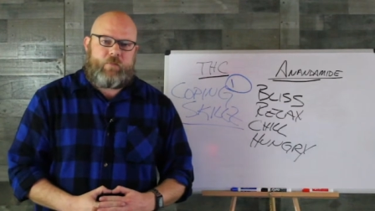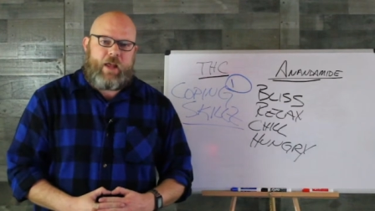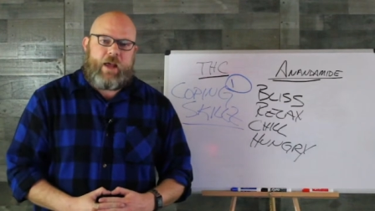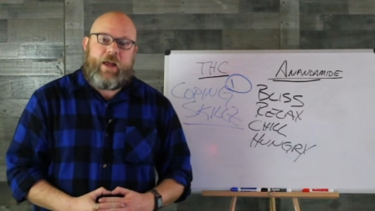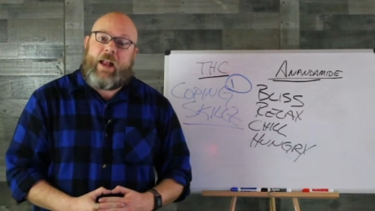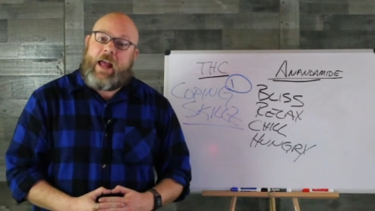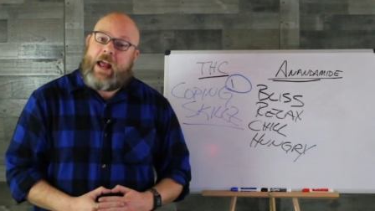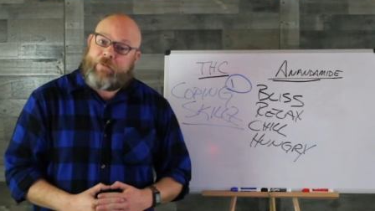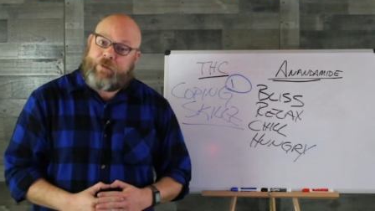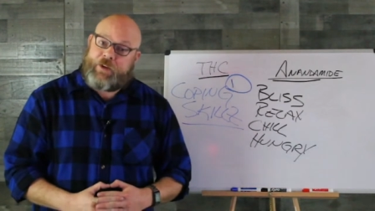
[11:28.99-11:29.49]

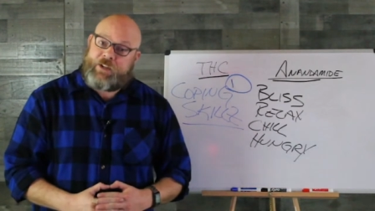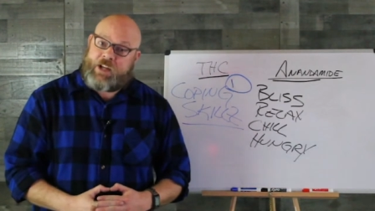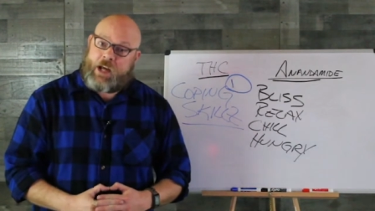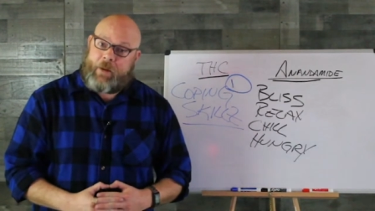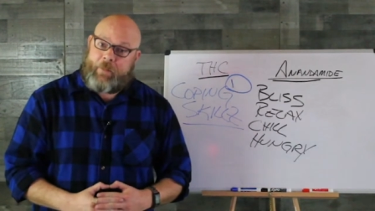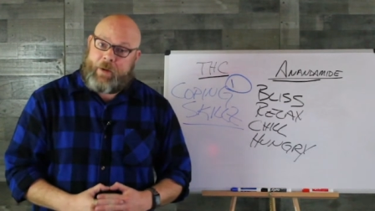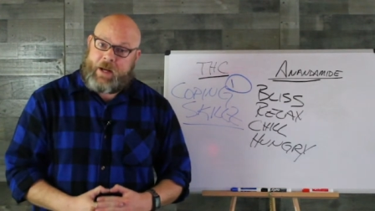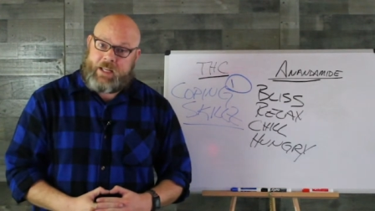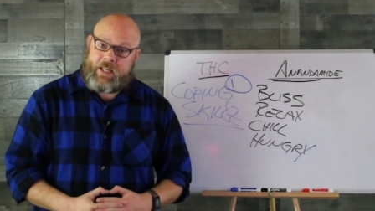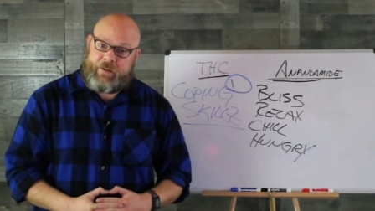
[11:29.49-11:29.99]
And every
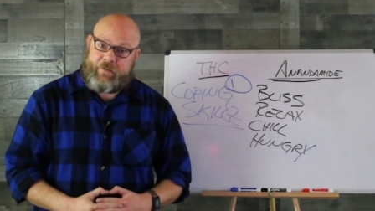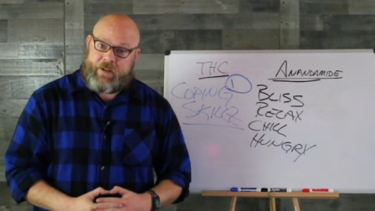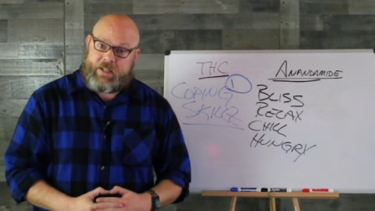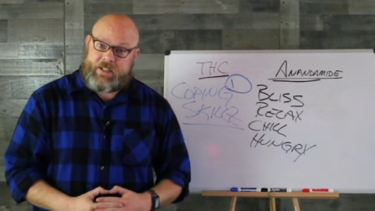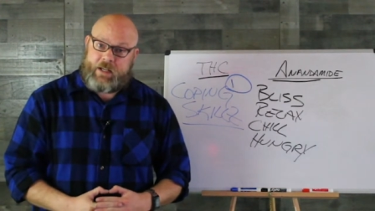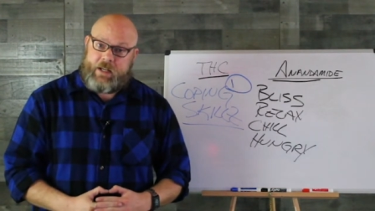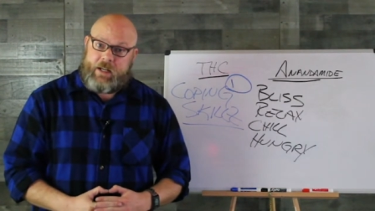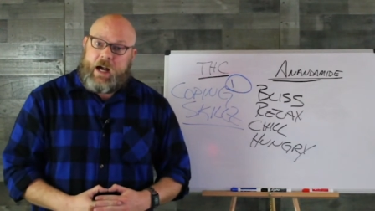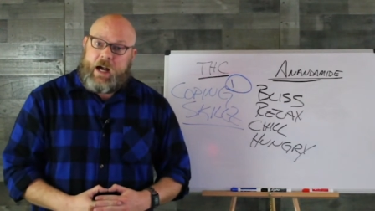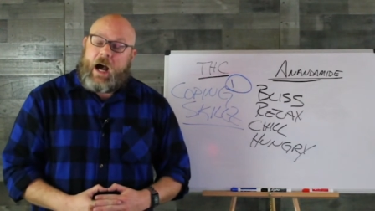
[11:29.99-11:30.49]
time I give it,
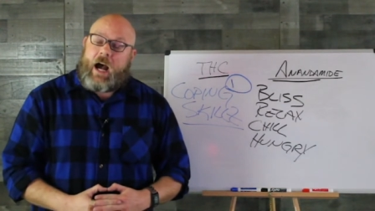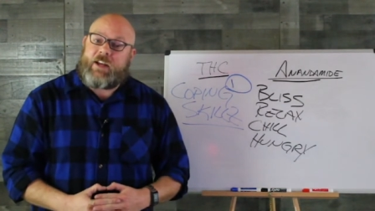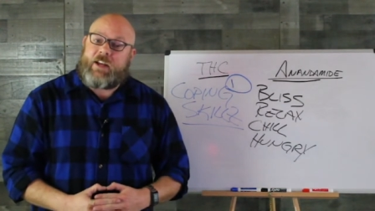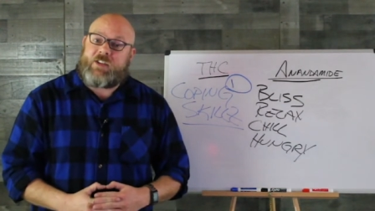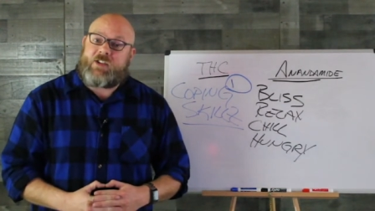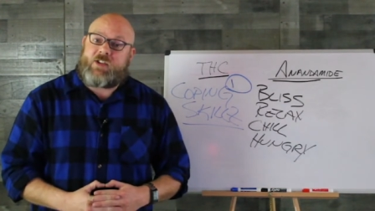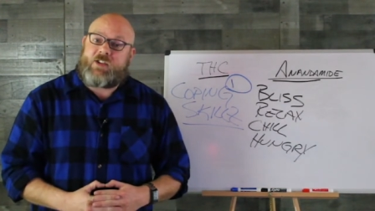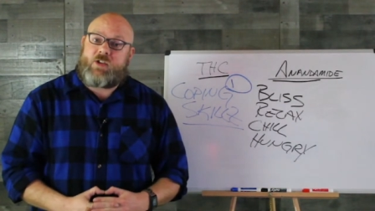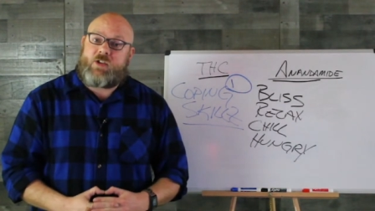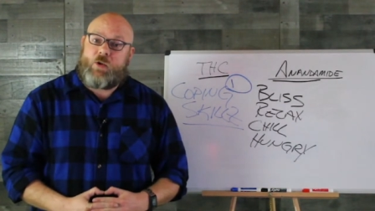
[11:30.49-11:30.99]
I
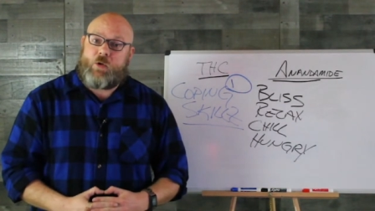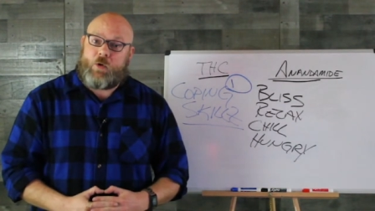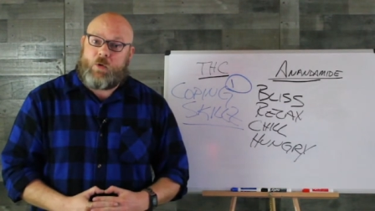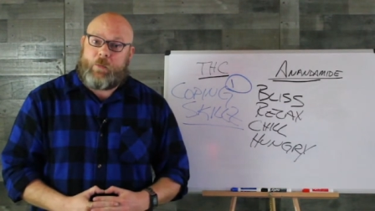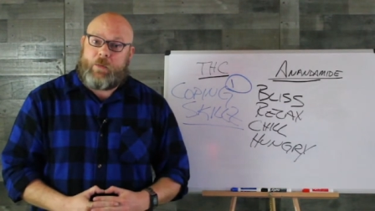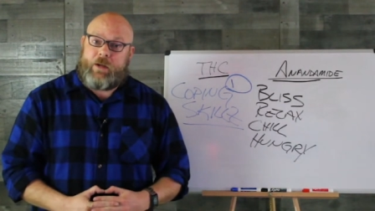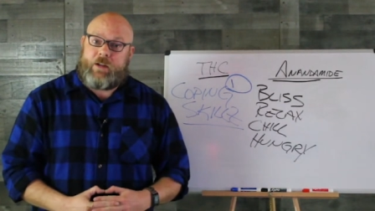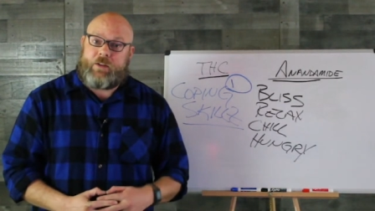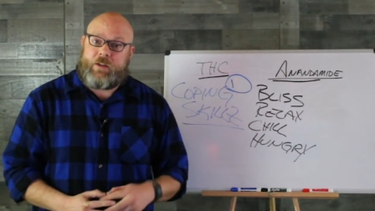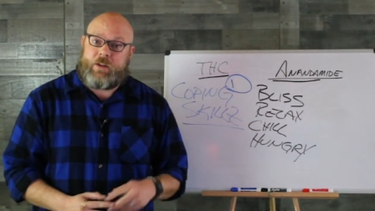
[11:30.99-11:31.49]
assume
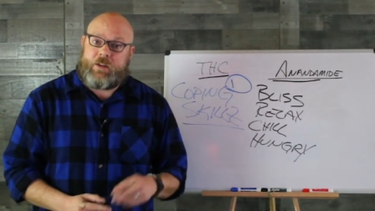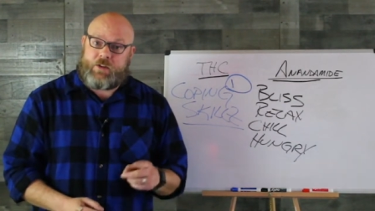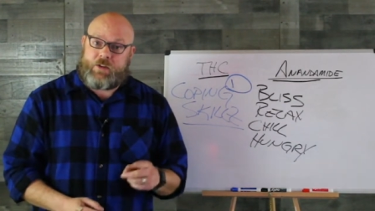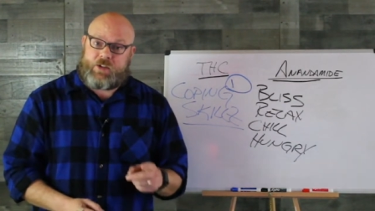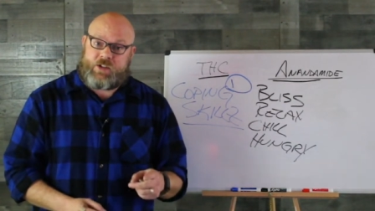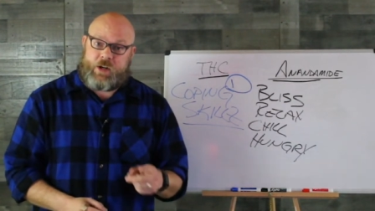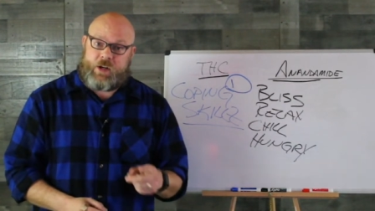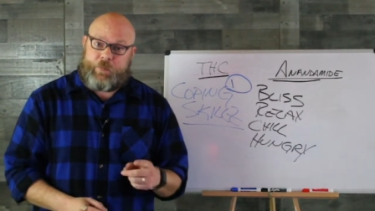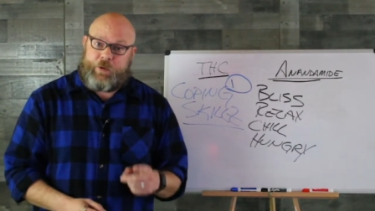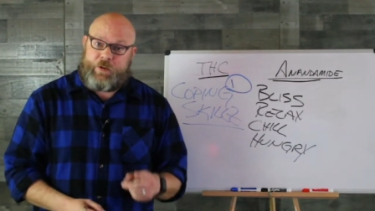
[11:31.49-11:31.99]
that there's
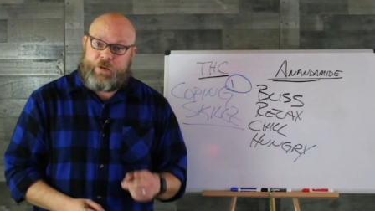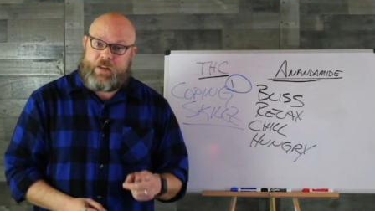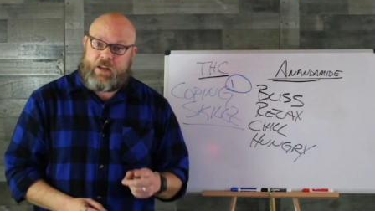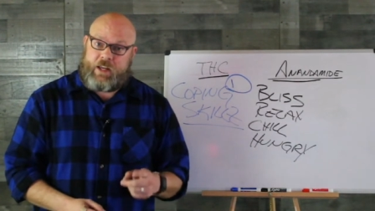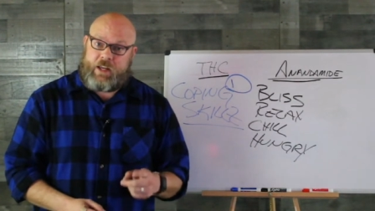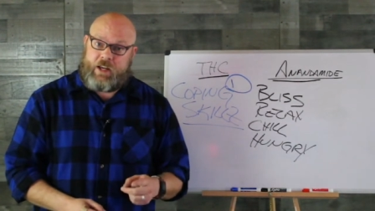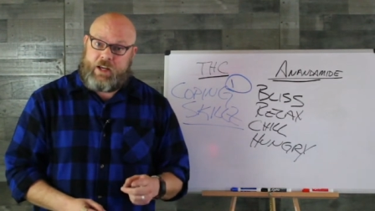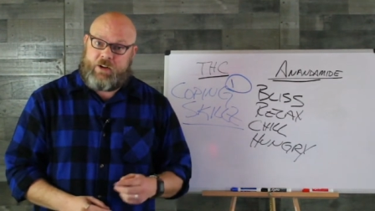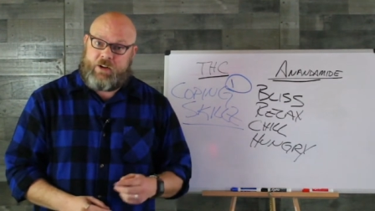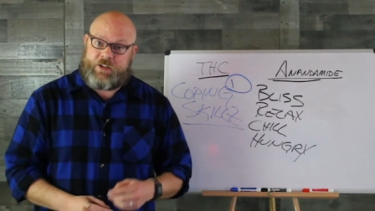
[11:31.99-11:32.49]
someone that
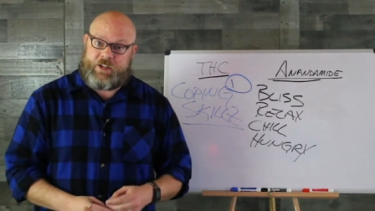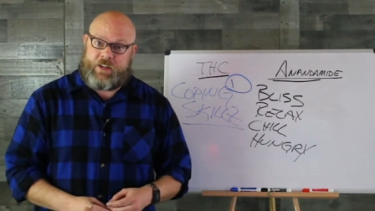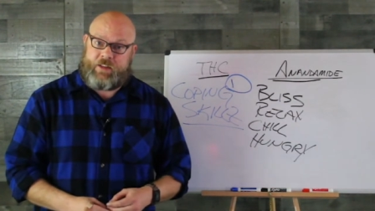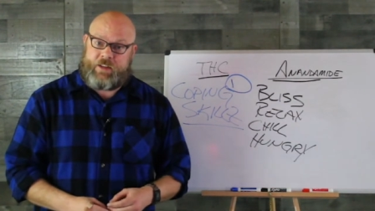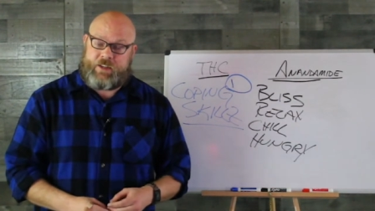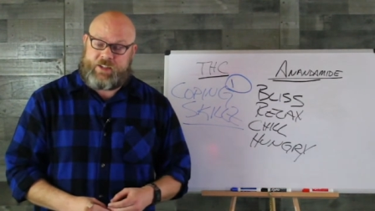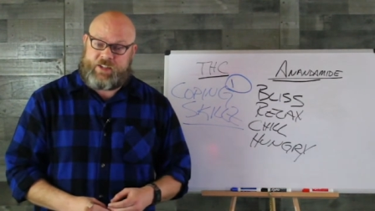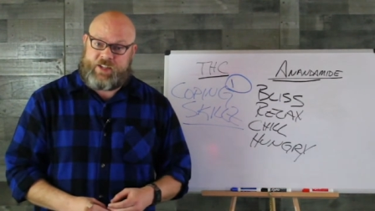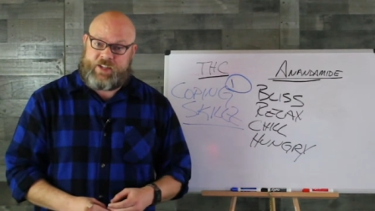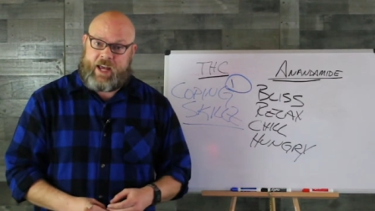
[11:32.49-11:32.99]
hears it
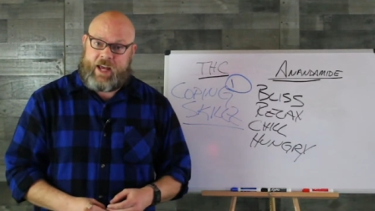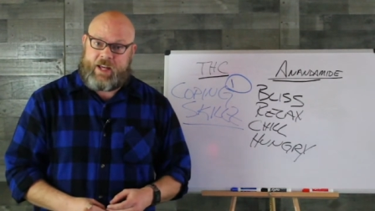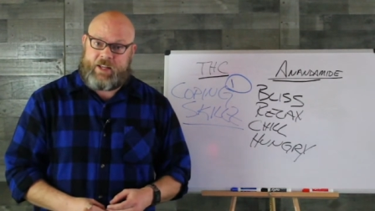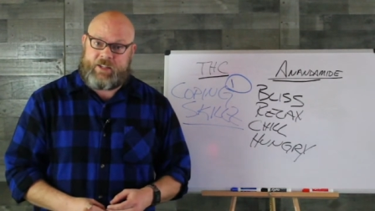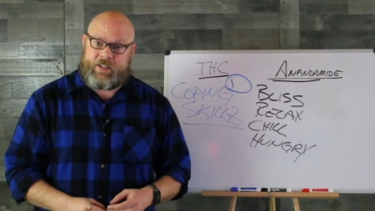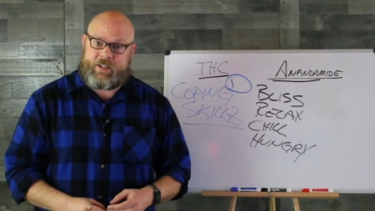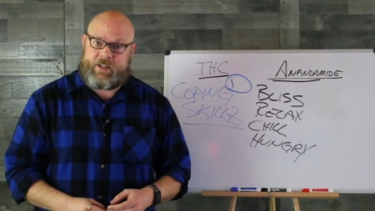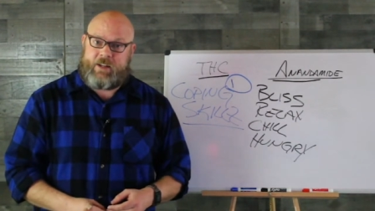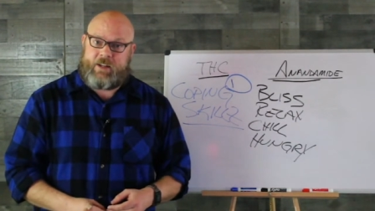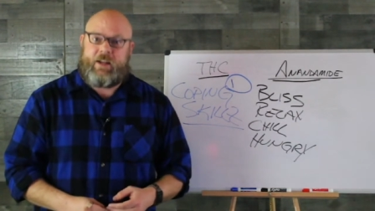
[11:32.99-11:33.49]
that
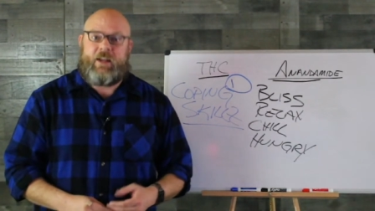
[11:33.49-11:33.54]
says,